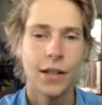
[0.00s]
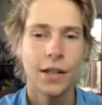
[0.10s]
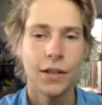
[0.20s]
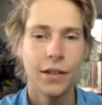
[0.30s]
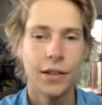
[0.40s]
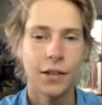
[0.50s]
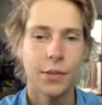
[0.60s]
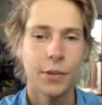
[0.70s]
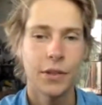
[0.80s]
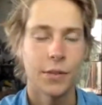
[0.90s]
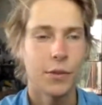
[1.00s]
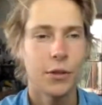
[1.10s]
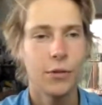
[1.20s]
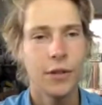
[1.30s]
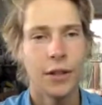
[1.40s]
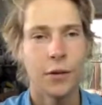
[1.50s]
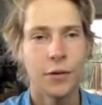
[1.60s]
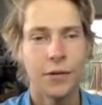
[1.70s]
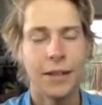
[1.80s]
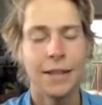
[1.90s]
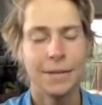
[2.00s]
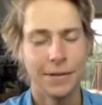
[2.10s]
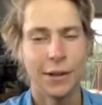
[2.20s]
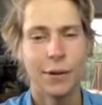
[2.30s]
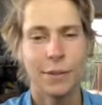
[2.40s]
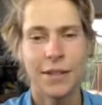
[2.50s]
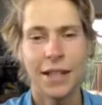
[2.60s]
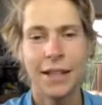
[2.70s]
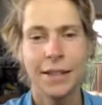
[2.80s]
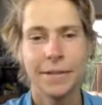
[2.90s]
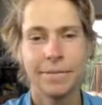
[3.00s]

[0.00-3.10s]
you're gonna need to put some shoes in those feet. You know what I'm saying?